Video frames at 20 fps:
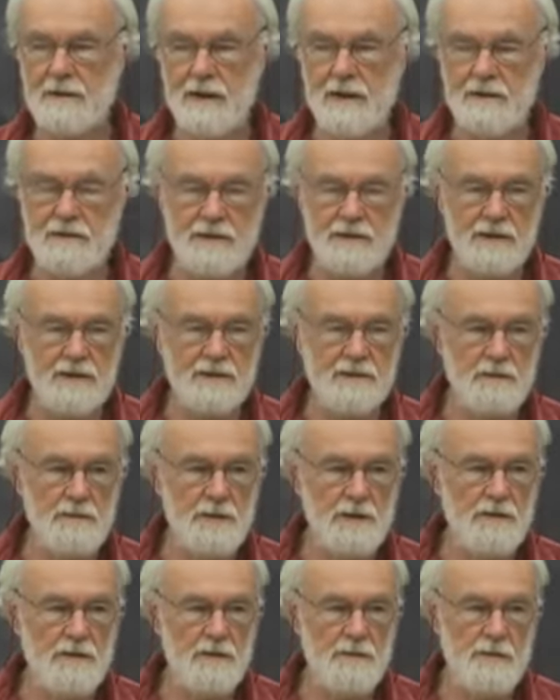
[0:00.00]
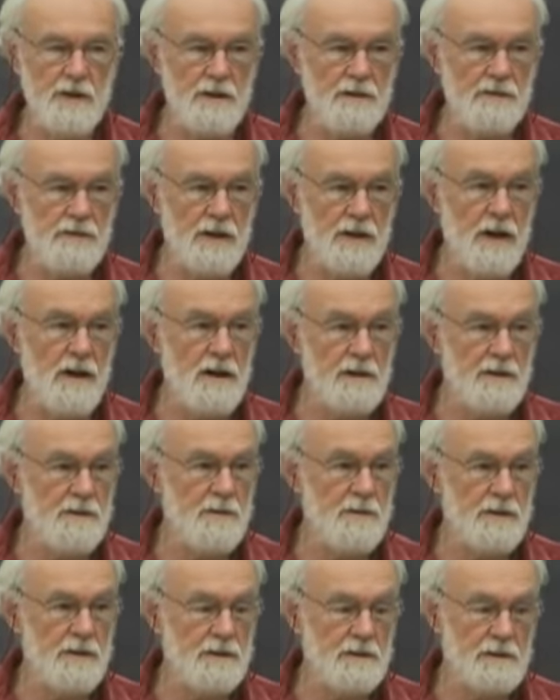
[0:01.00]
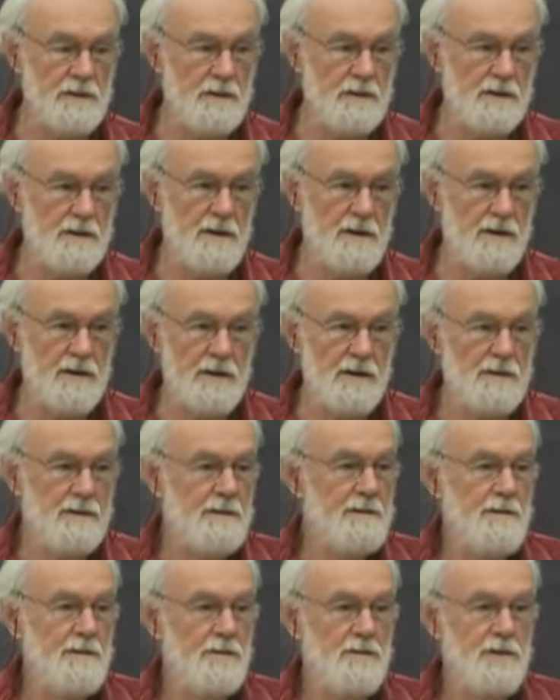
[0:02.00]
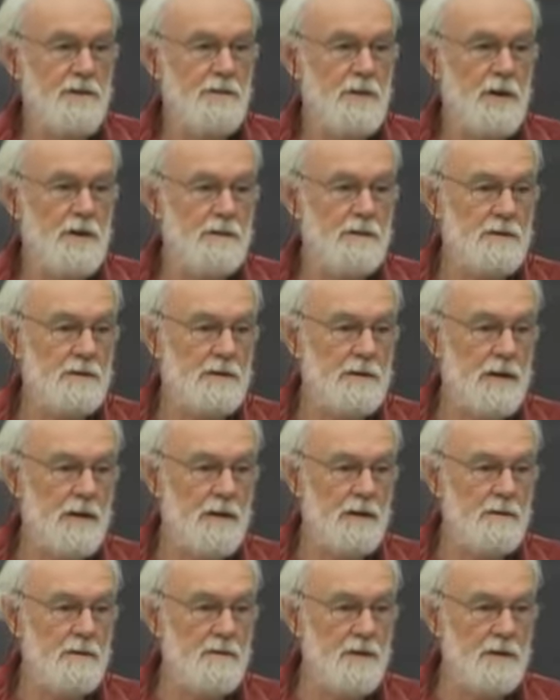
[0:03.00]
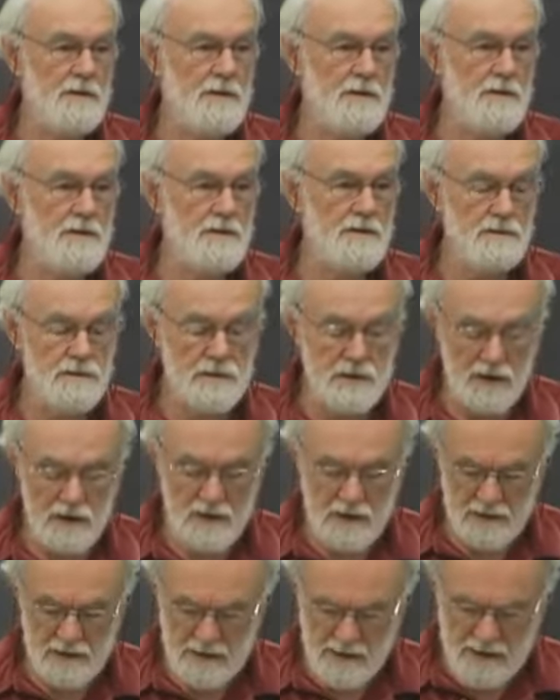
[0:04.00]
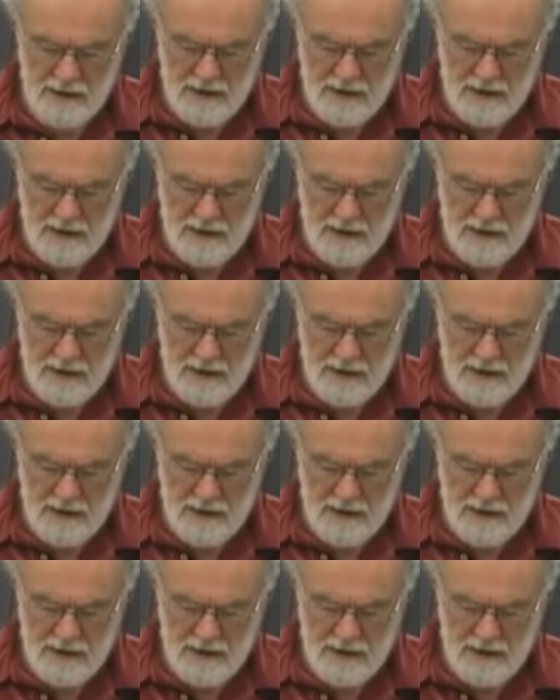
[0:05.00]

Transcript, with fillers: entering into the bit of a middle of an argument and not knowing who the opponents are and what the issues are.